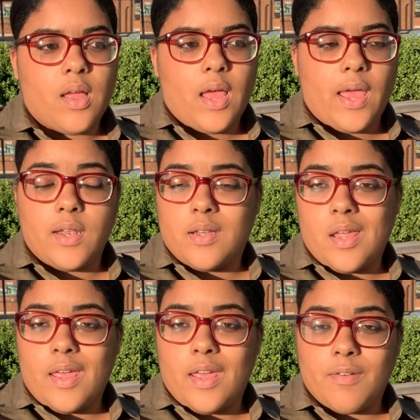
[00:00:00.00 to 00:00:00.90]
And
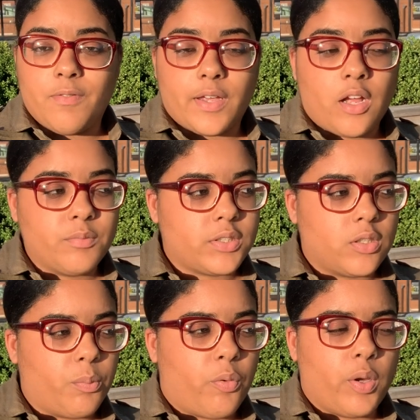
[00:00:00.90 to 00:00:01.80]
if it comes to
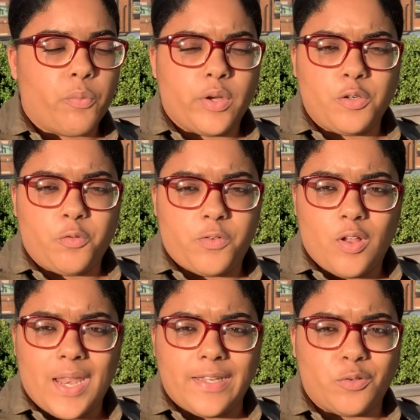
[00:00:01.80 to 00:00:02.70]
the point where you
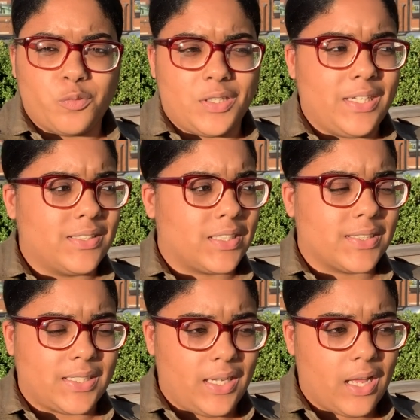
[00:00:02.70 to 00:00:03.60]
feel like you need to
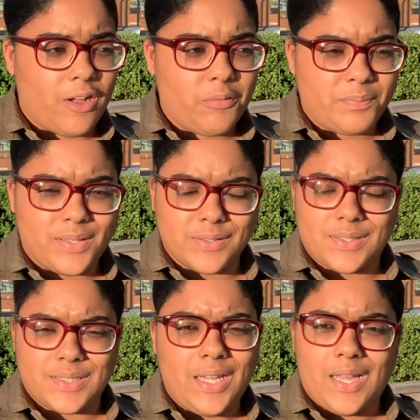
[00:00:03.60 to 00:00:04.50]
seek help,
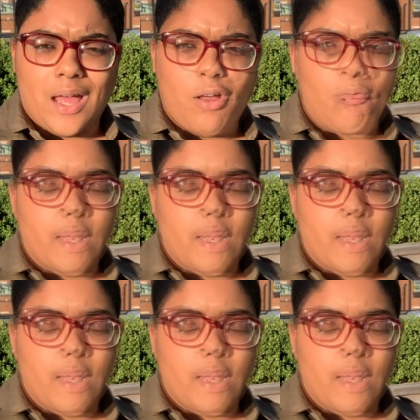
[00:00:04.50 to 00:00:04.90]
then seek help.